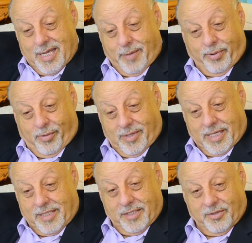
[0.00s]
he pulled
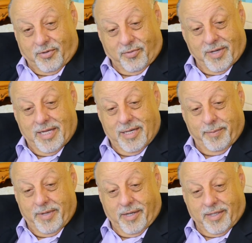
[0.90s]
out this green
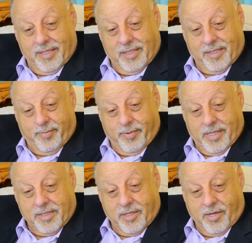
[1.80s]
American
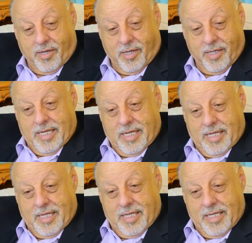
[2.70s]
Express card,
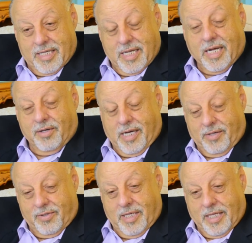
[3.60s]
and he said, "I'll,
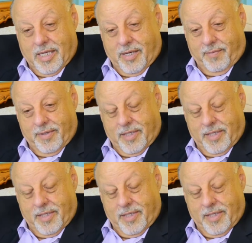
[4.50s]
I'll take care of it."